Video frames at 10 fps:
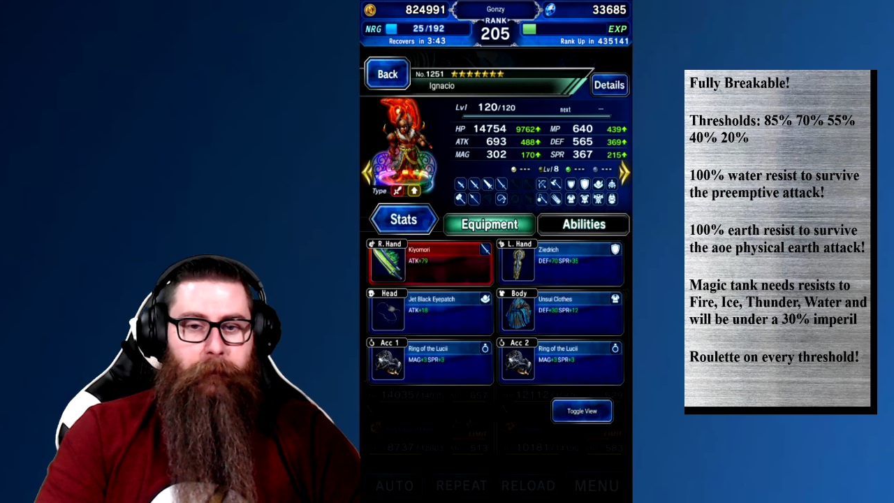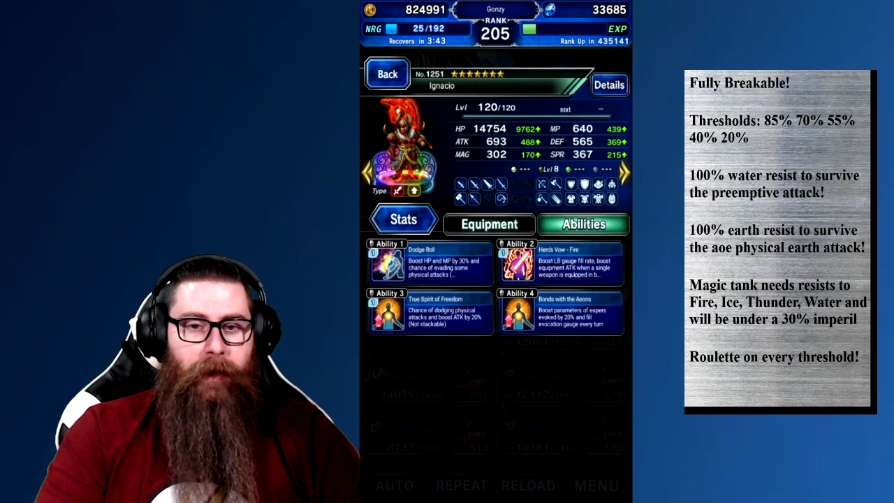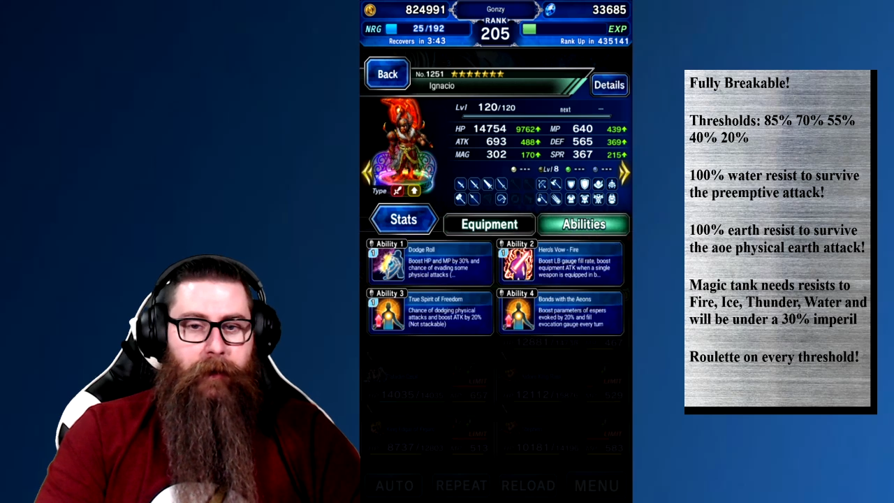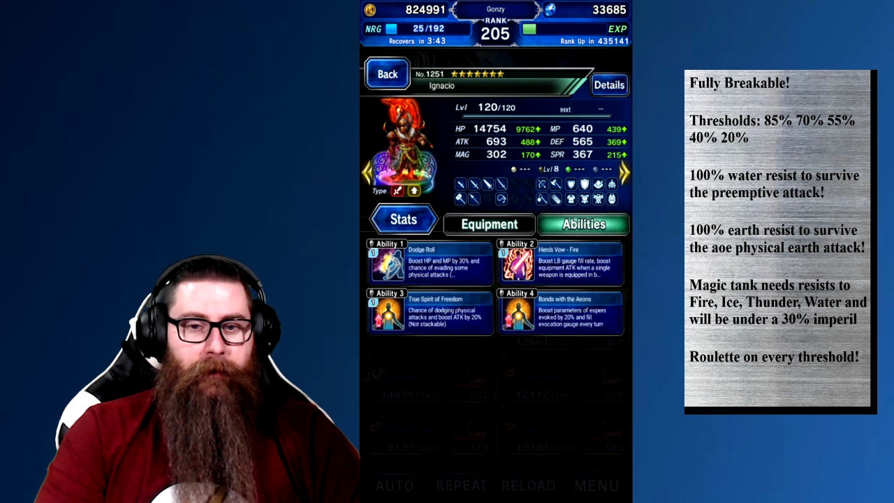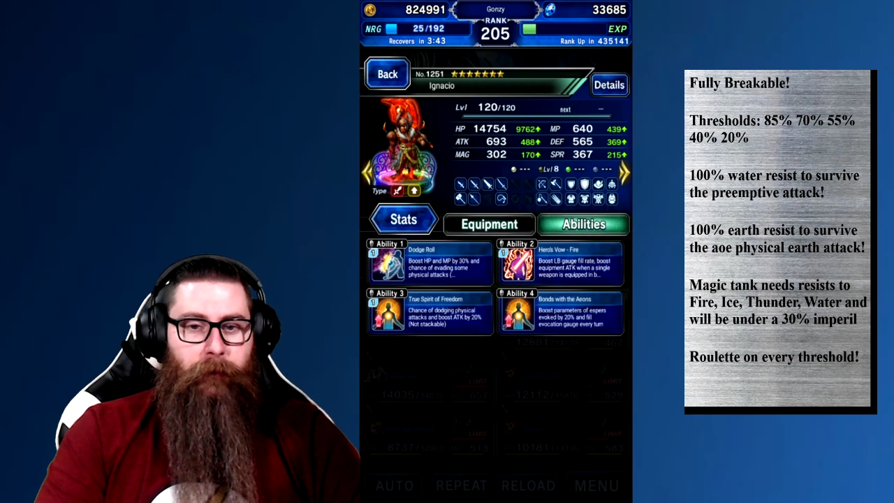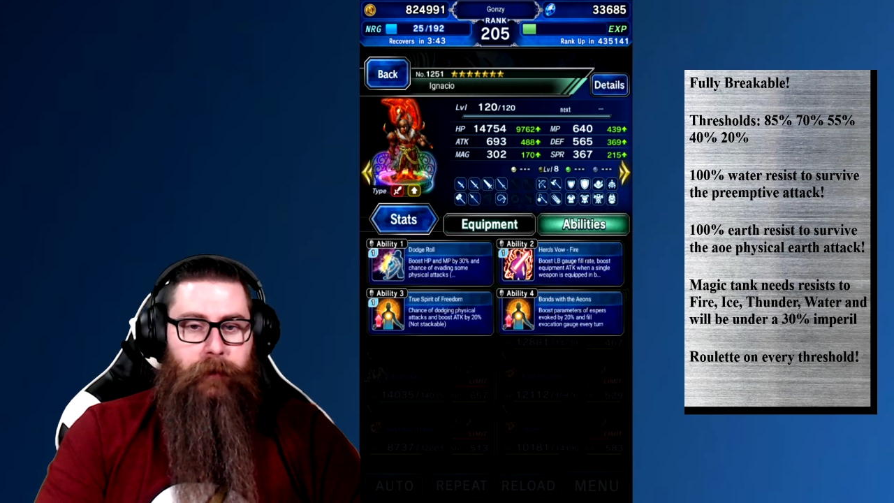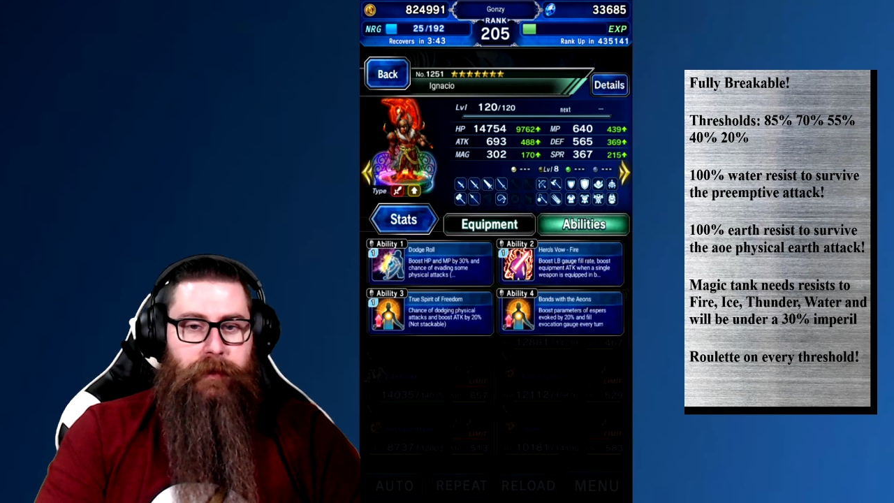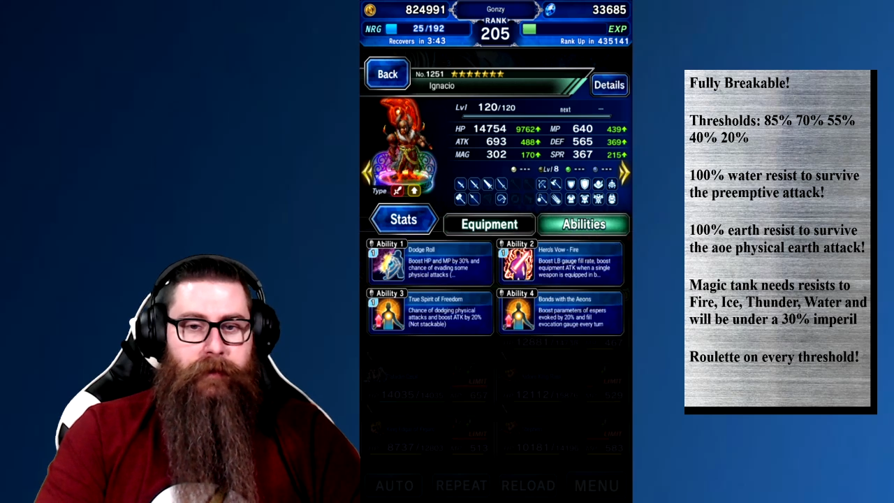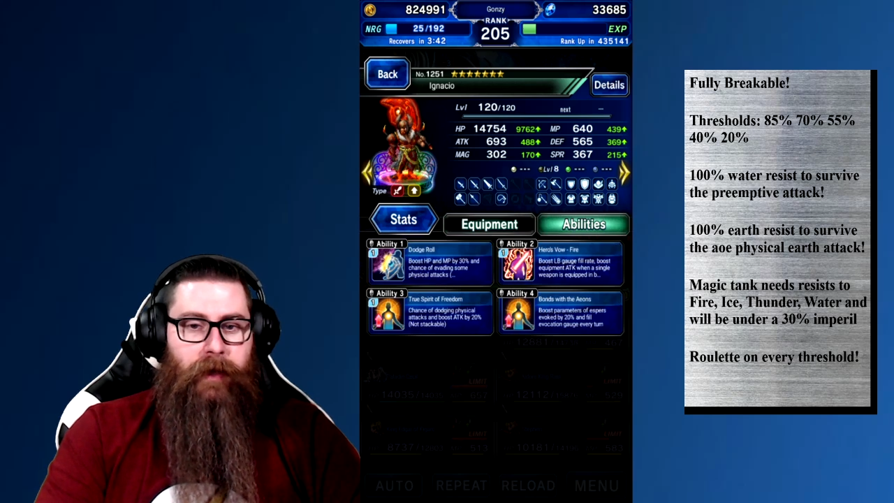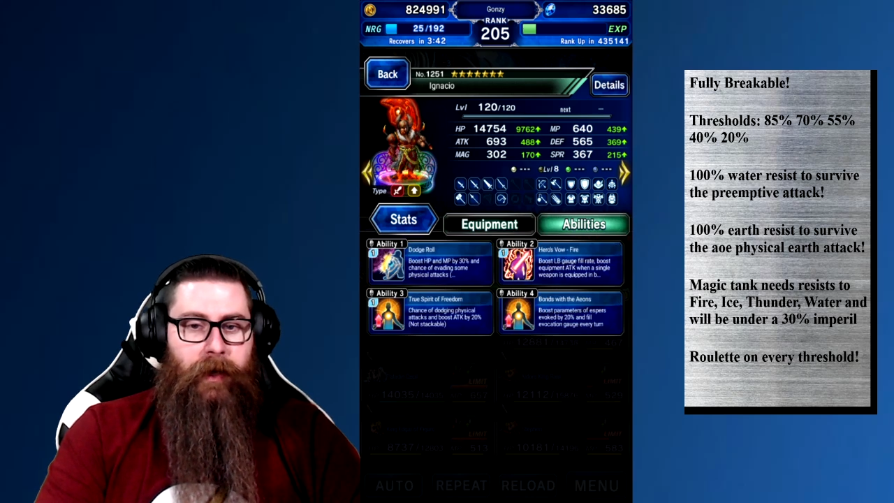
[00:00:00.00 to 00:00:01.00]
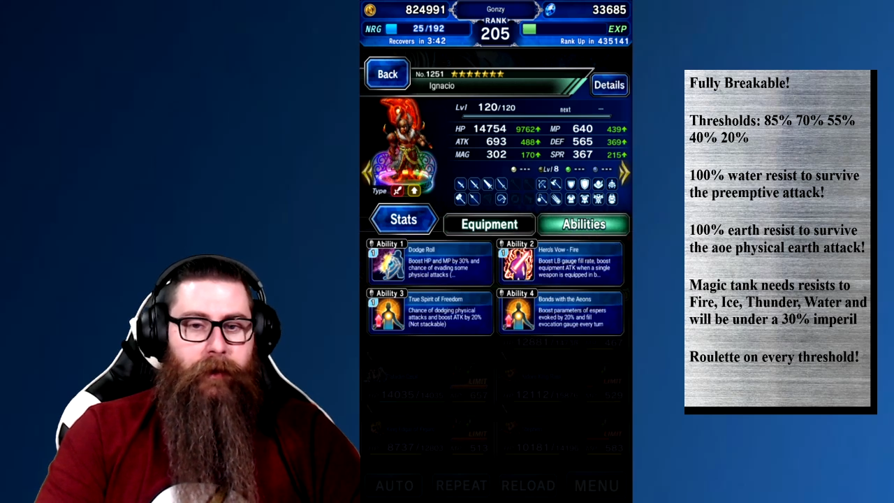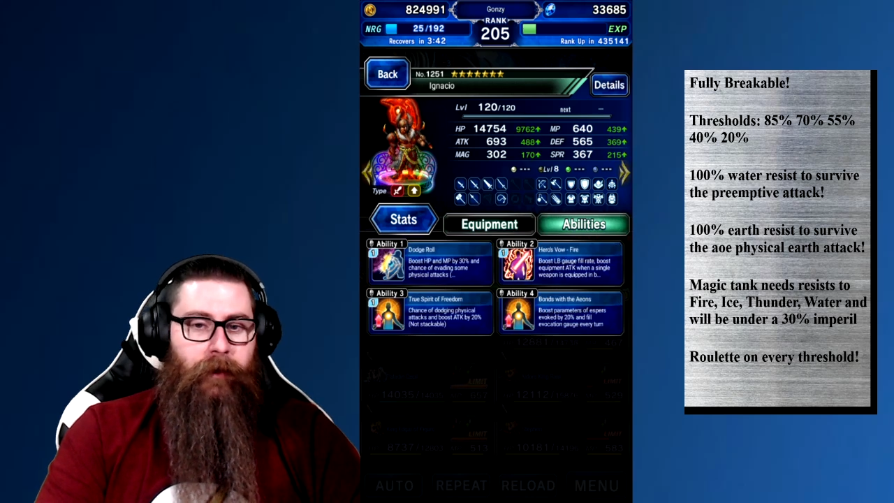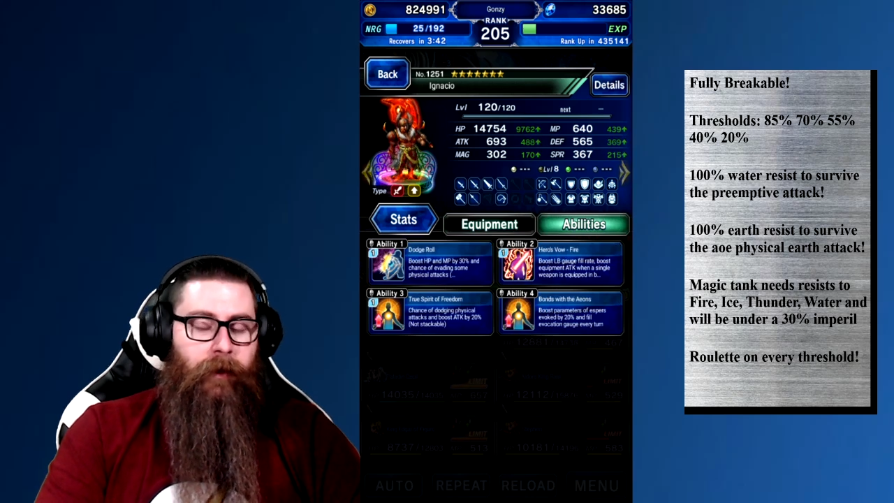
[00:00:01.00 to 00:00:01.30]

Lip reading: banner that we just had,